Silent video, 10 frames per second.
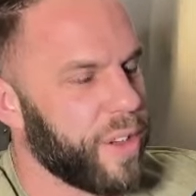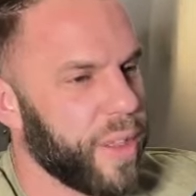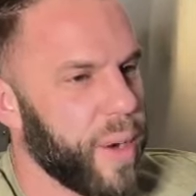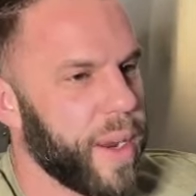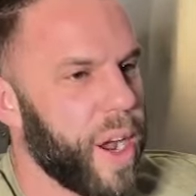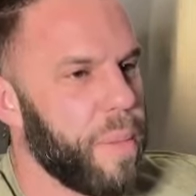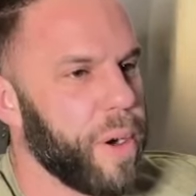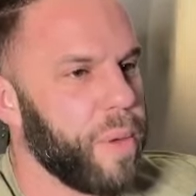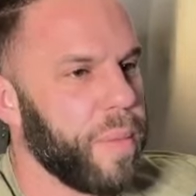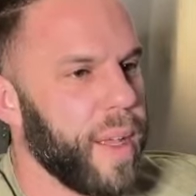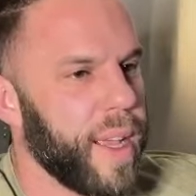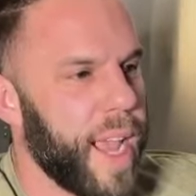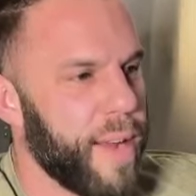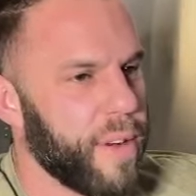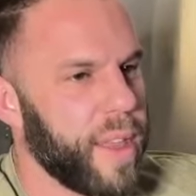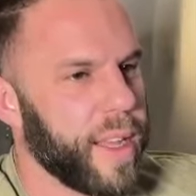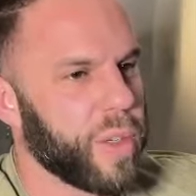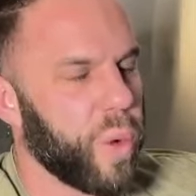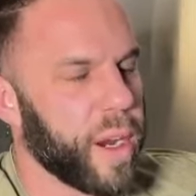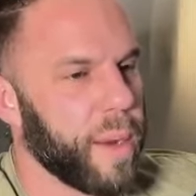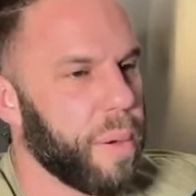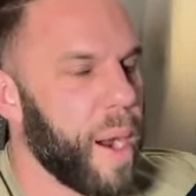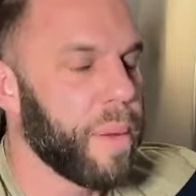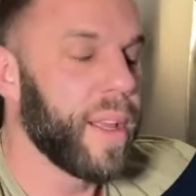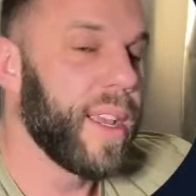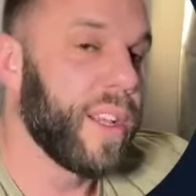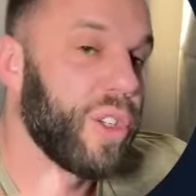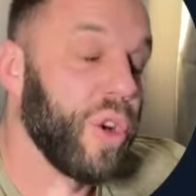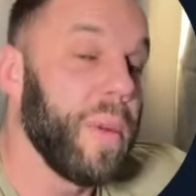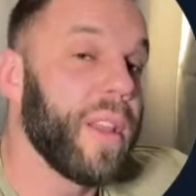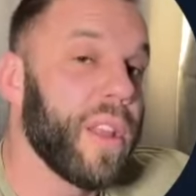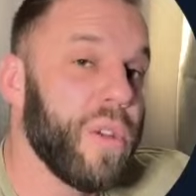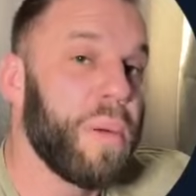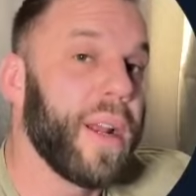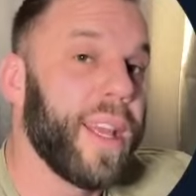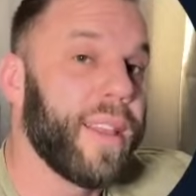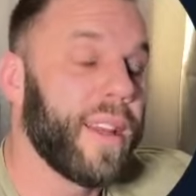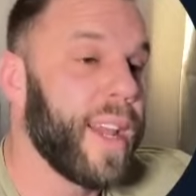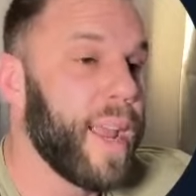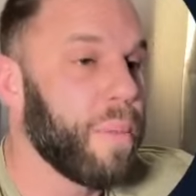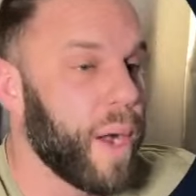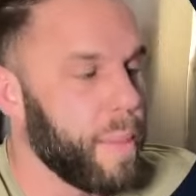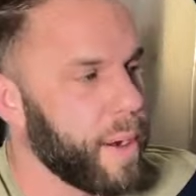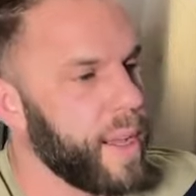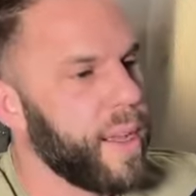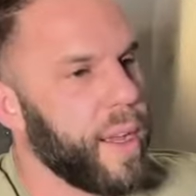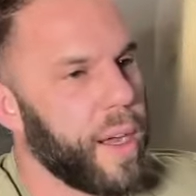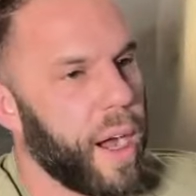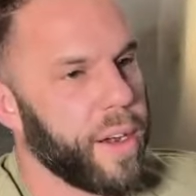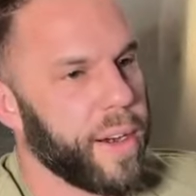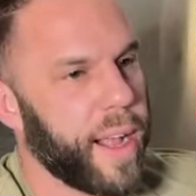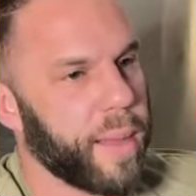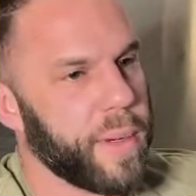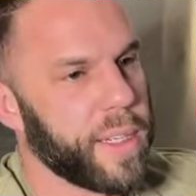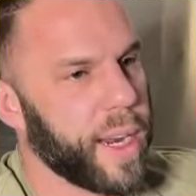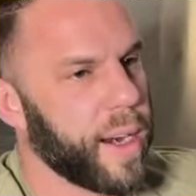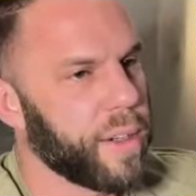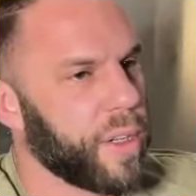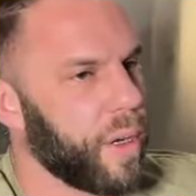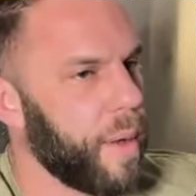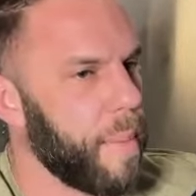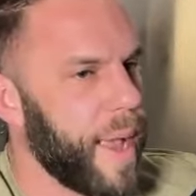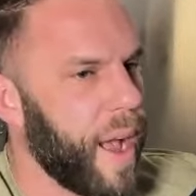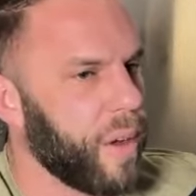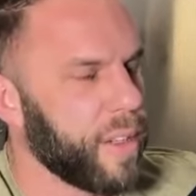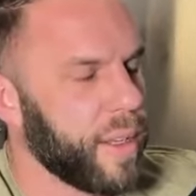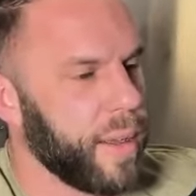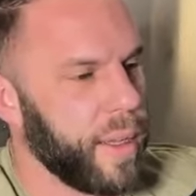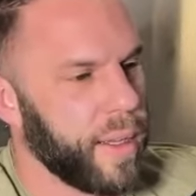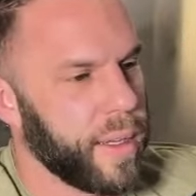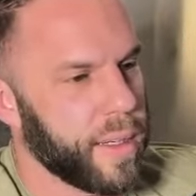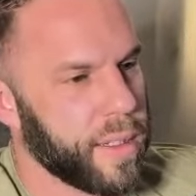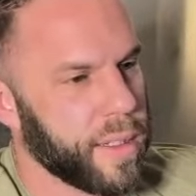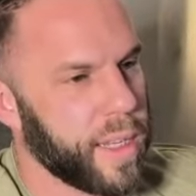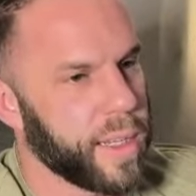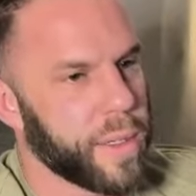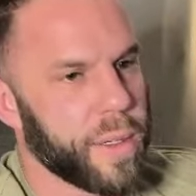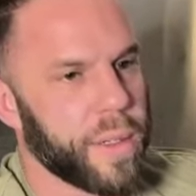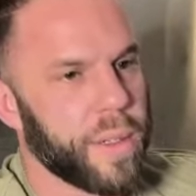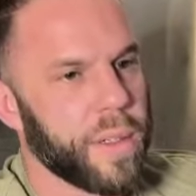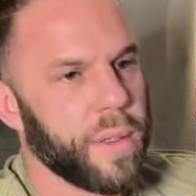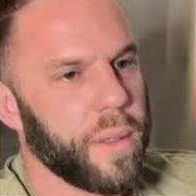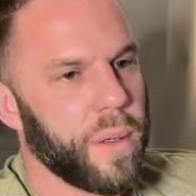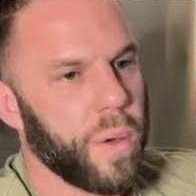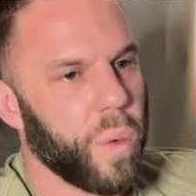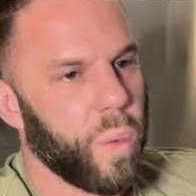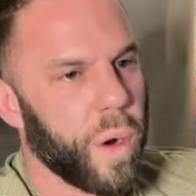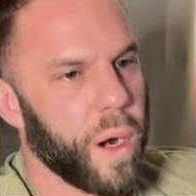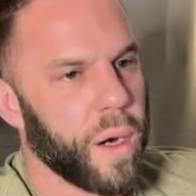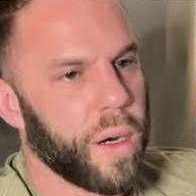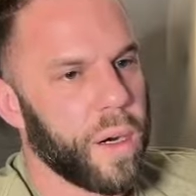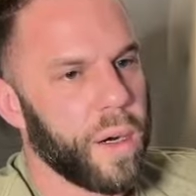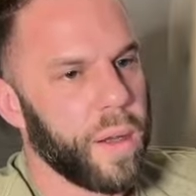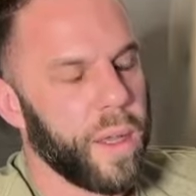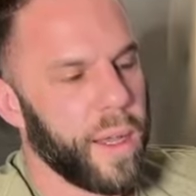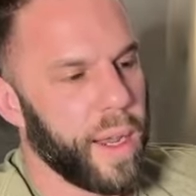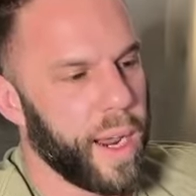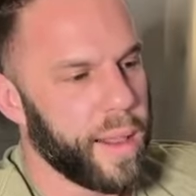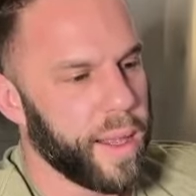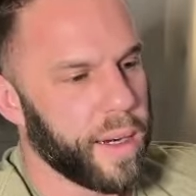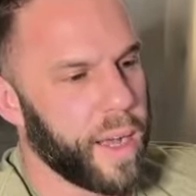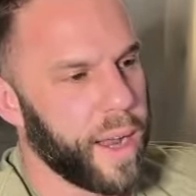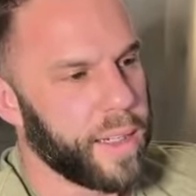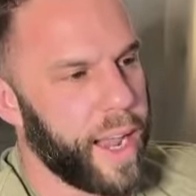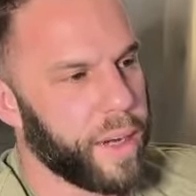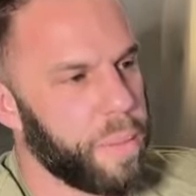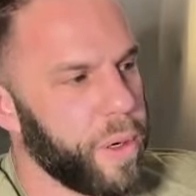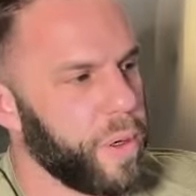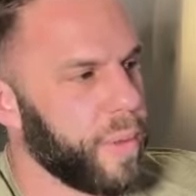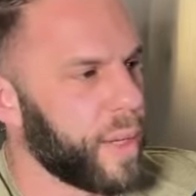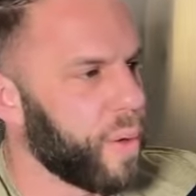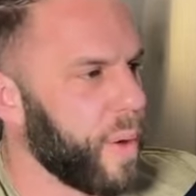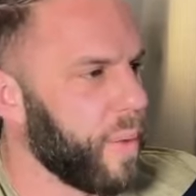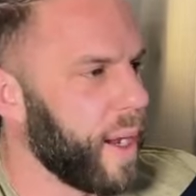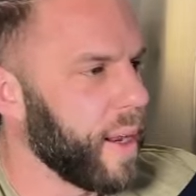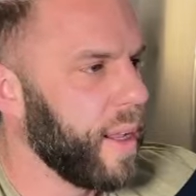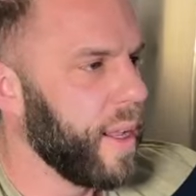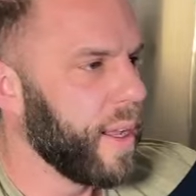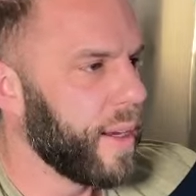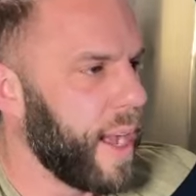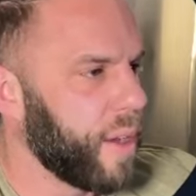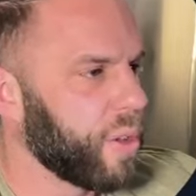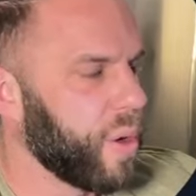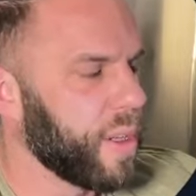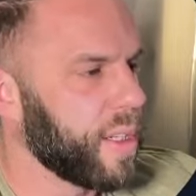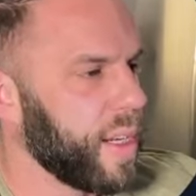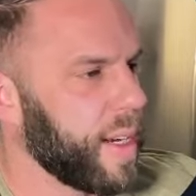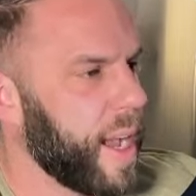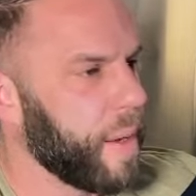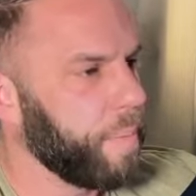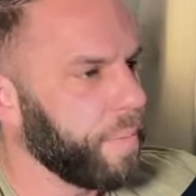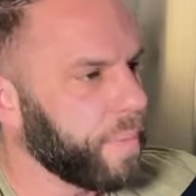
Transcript: So there we go, boom. Everything is working properly, assuming that you put in the name property under elements there. So about, skills, work, and then contact, boom, that's what we want. Now scroll this thing down.